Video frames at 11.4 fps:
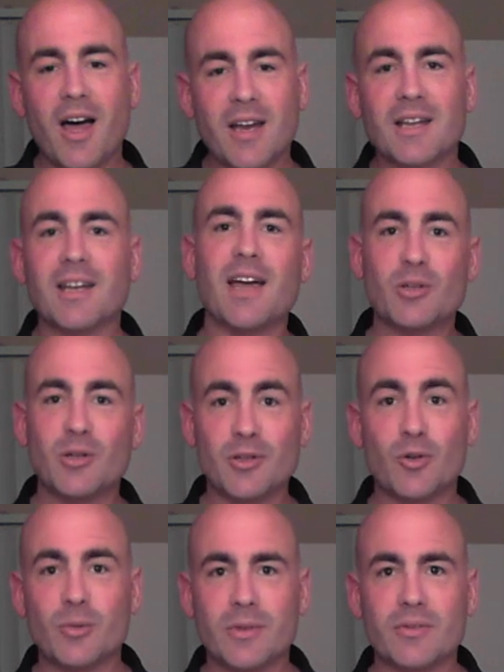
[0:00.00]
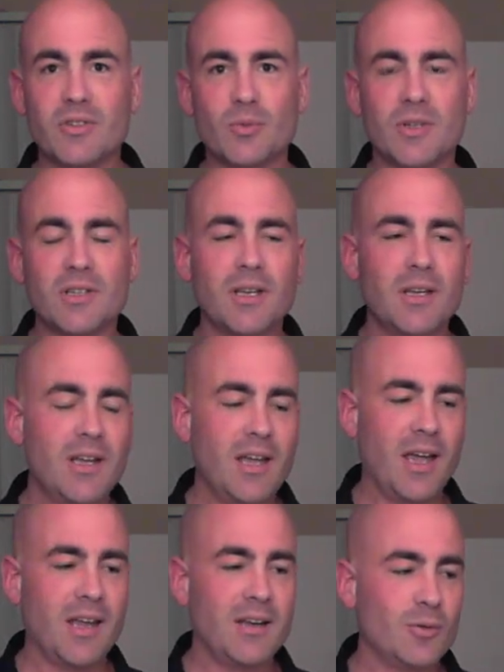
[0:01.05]
it, I took a little bit of a swig,
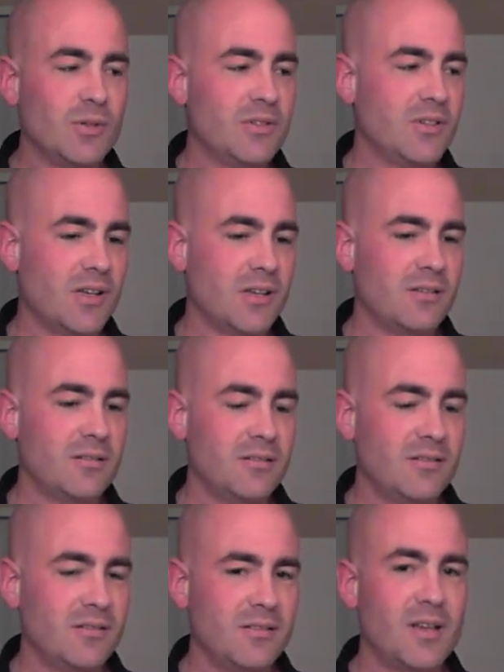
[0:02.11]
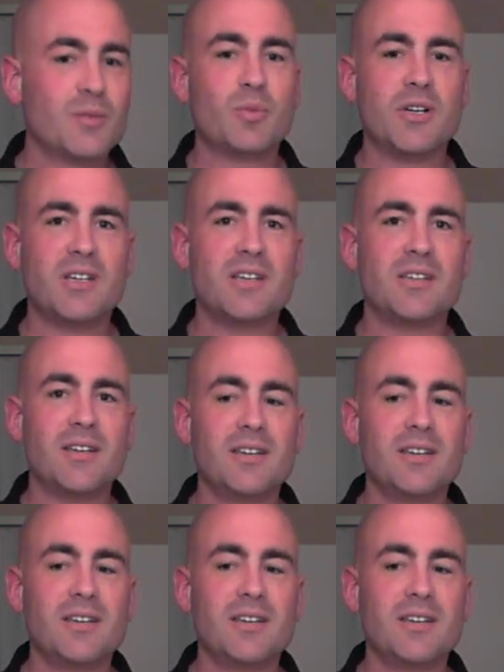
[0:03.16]
and it's pretty tasty.